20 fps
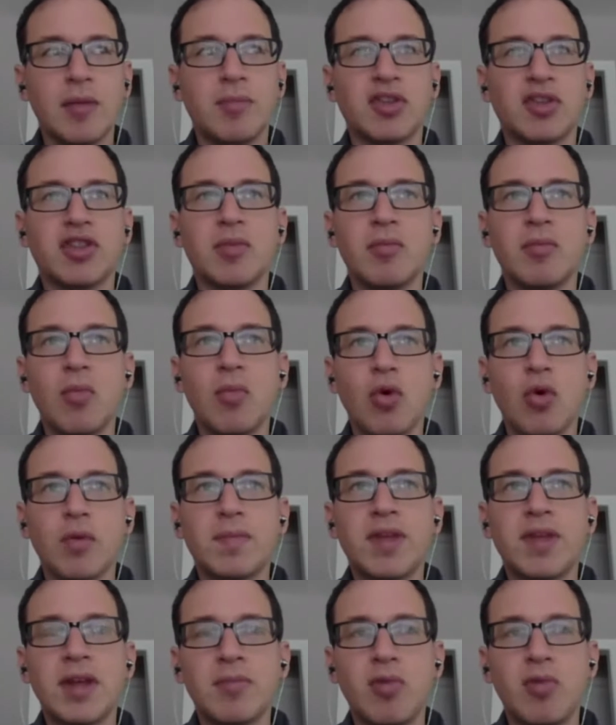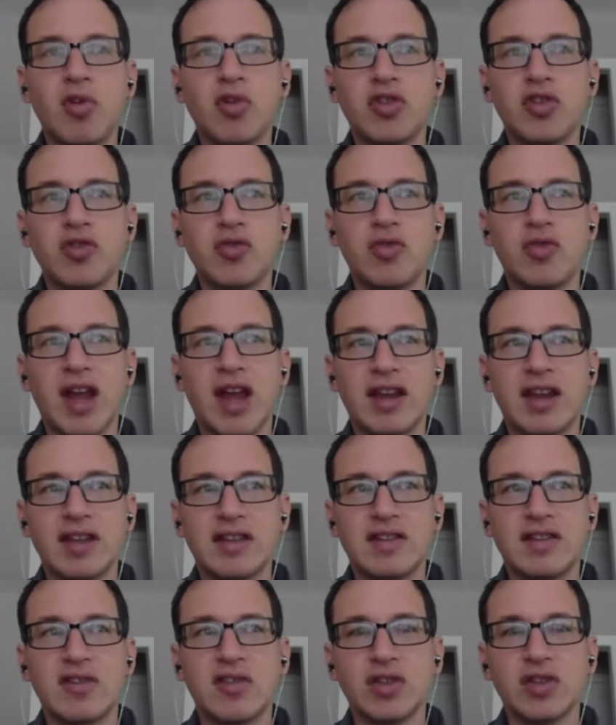But the more people you get
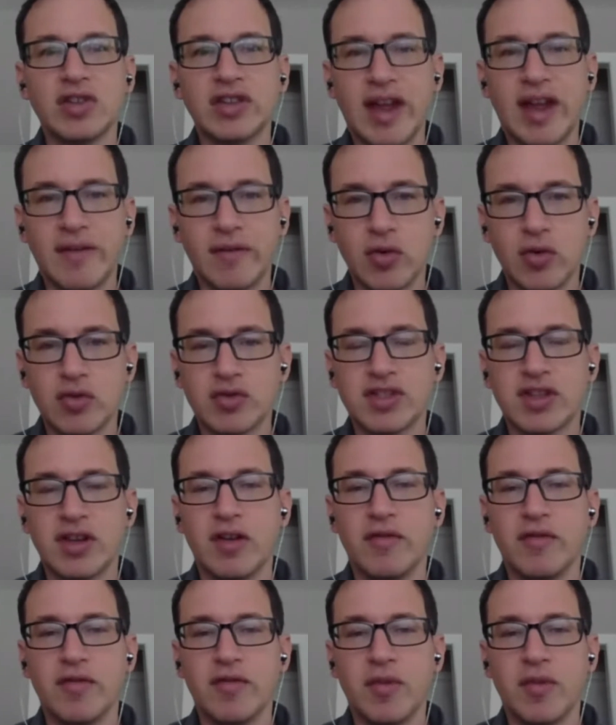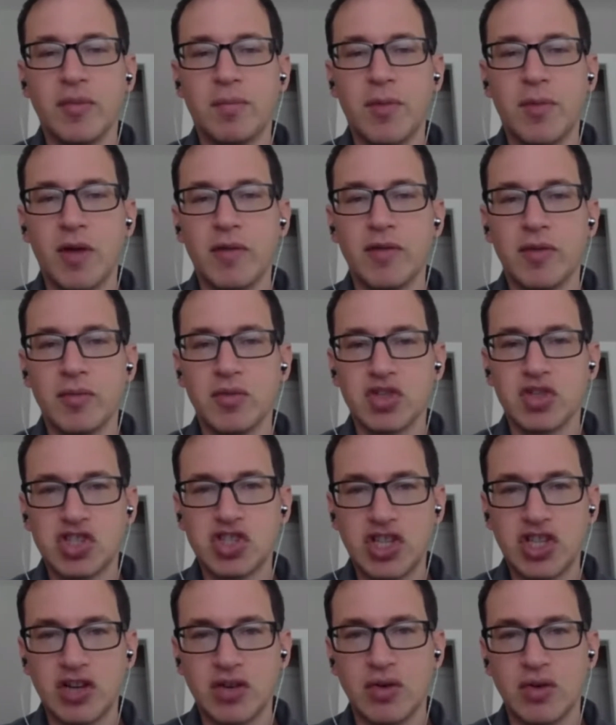into the levers of the
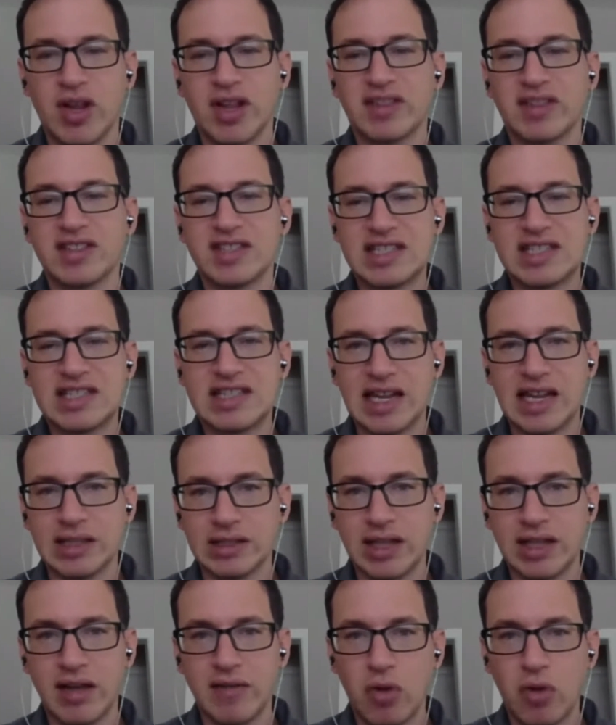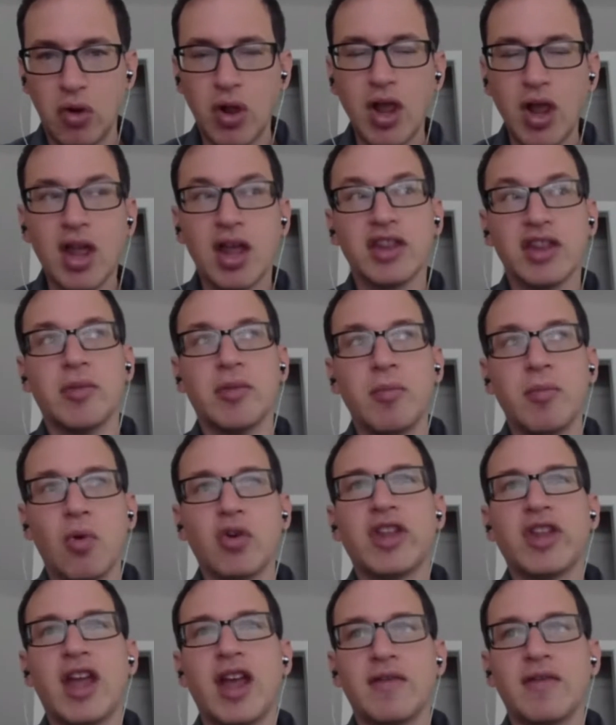machinery at the state level, the
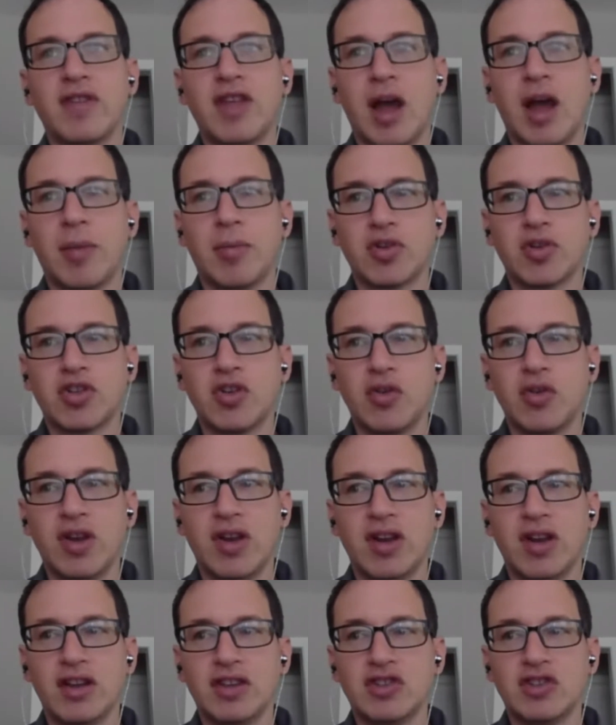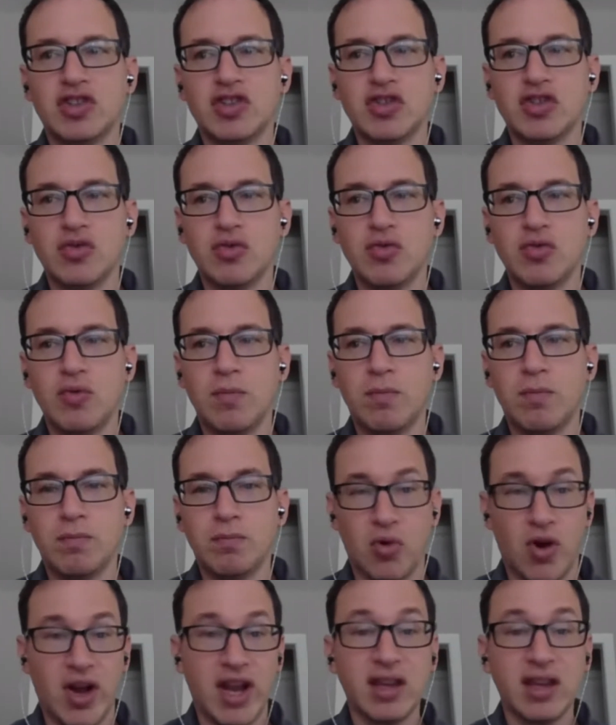more they have the opportunity to
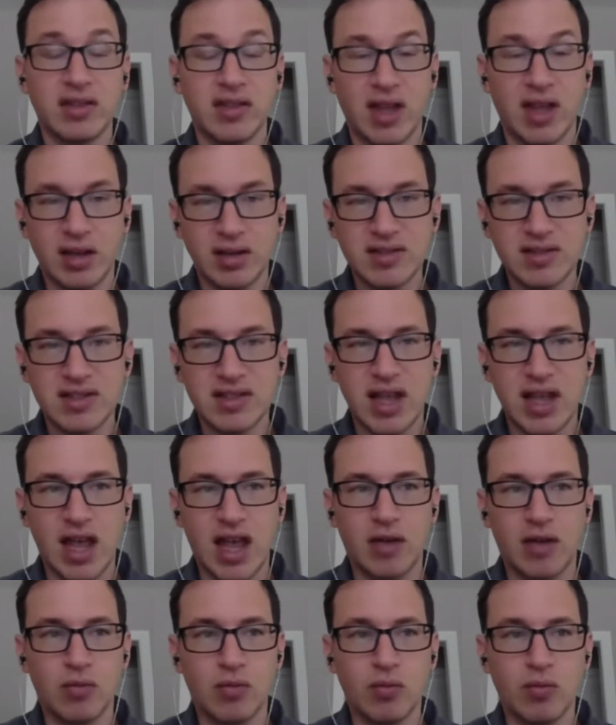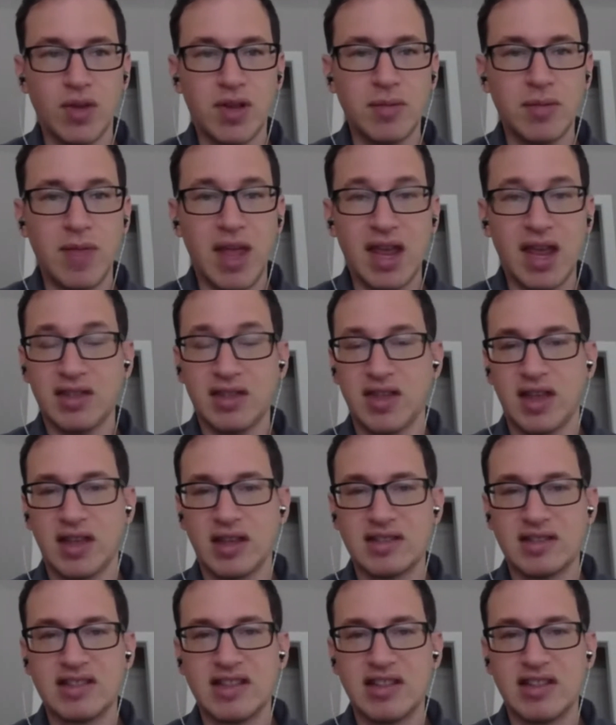break things and remake
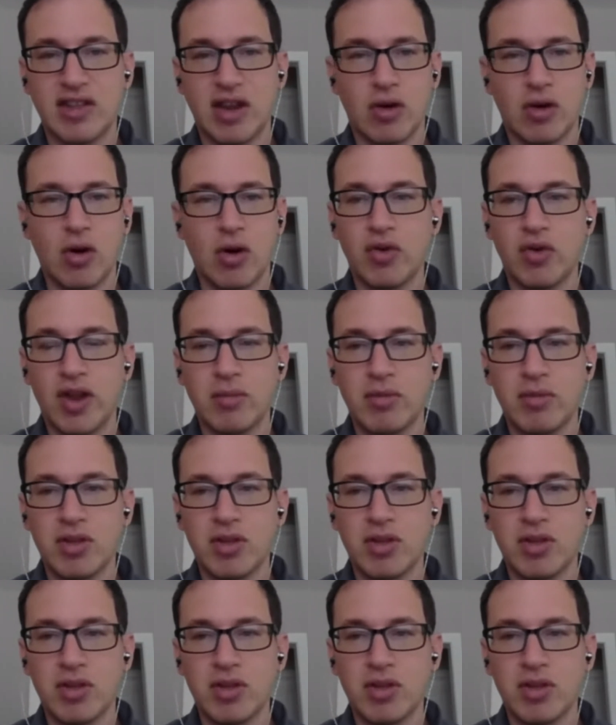things in their own